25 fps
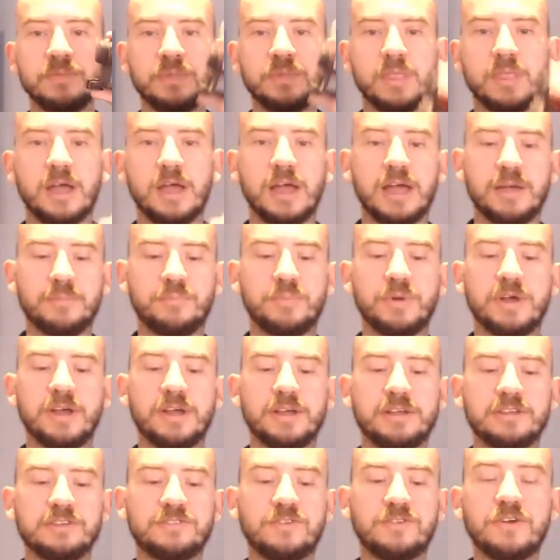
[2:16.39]

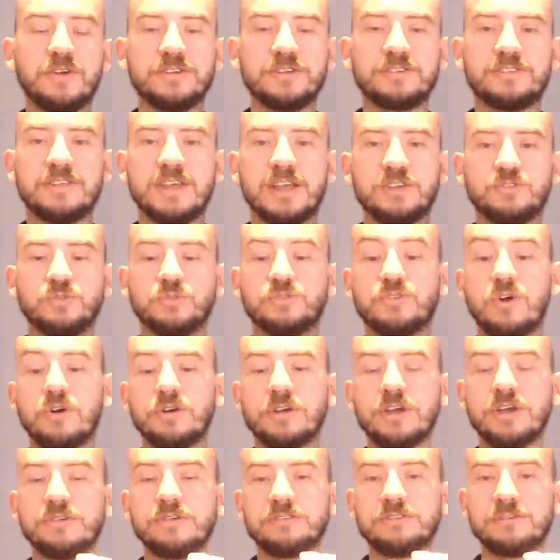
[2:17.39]
But as far as the actual dot
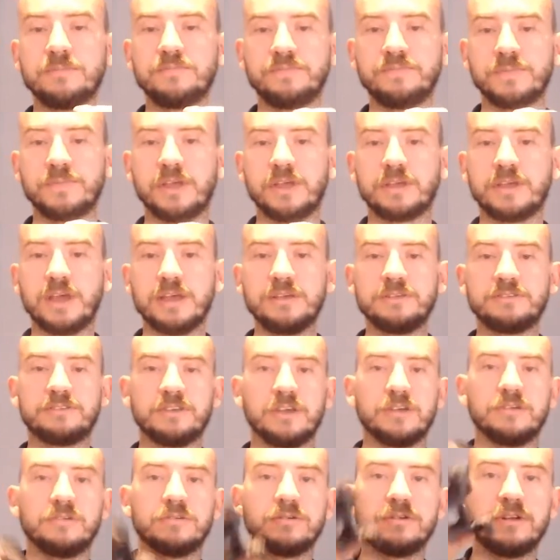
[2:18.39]
goes, okay,
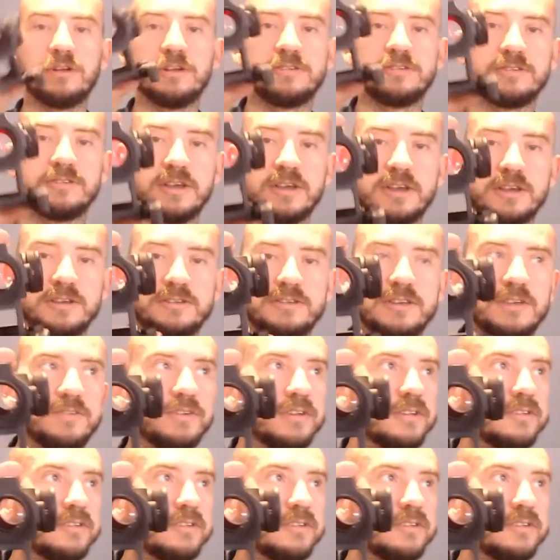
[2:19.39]
so let's see if you can